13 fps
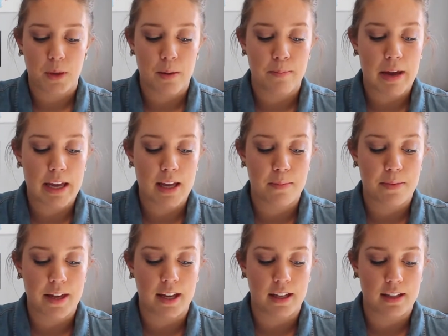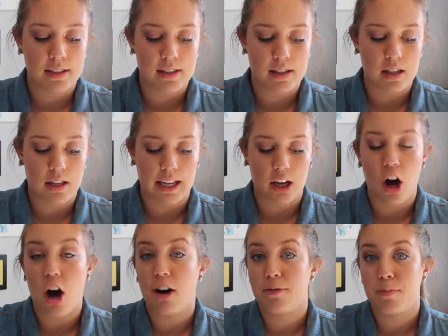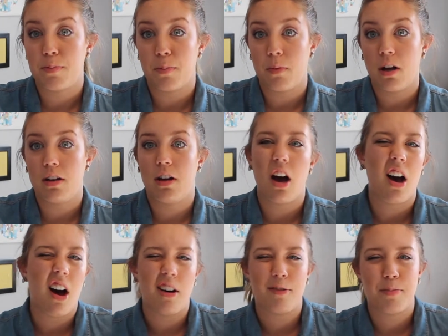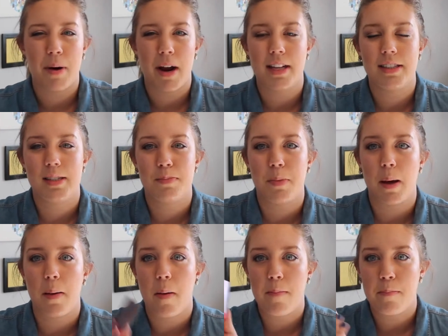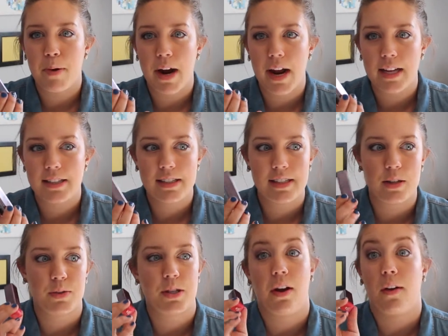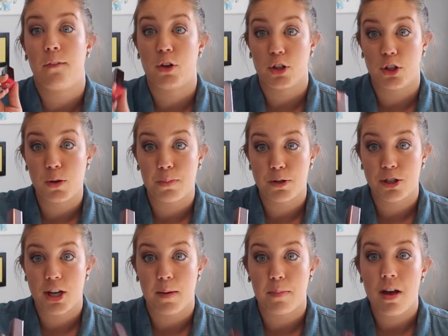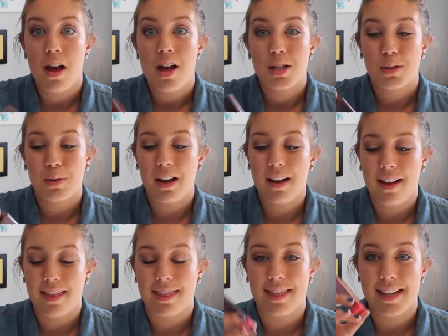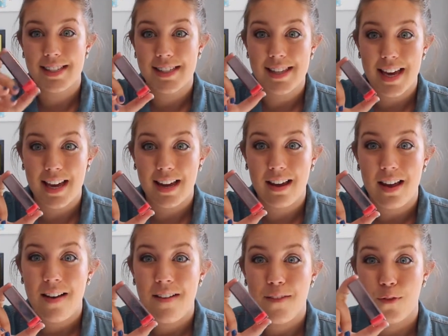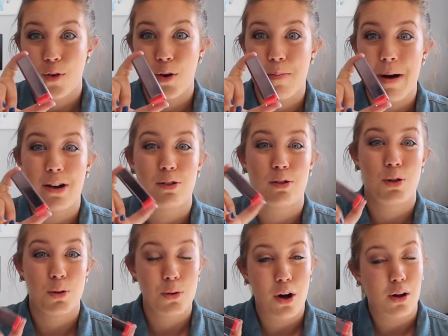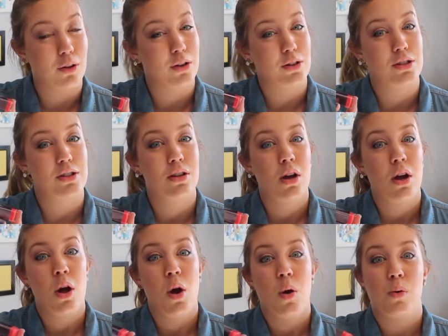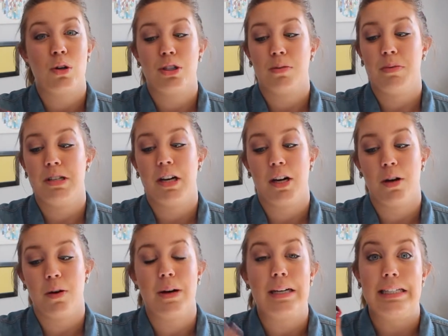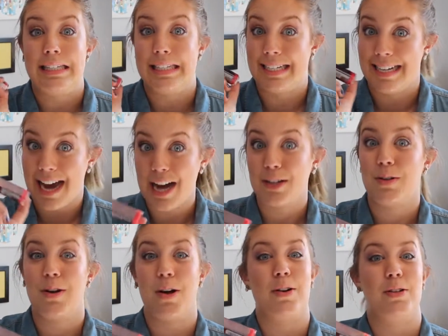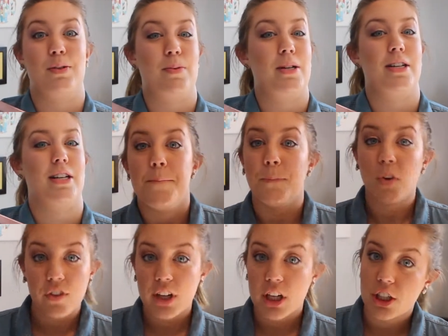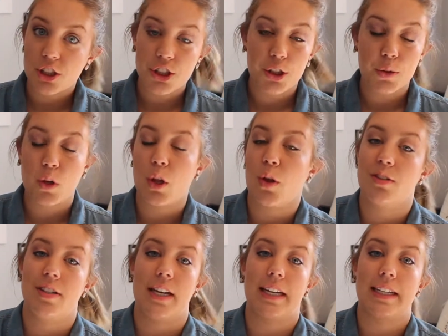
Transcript: makeup things, like not off brands, but brands, and they were selling them for super cheap. So I got this thing for about $2, which, let me tell you, it is not $2 original. Moving on to clothes and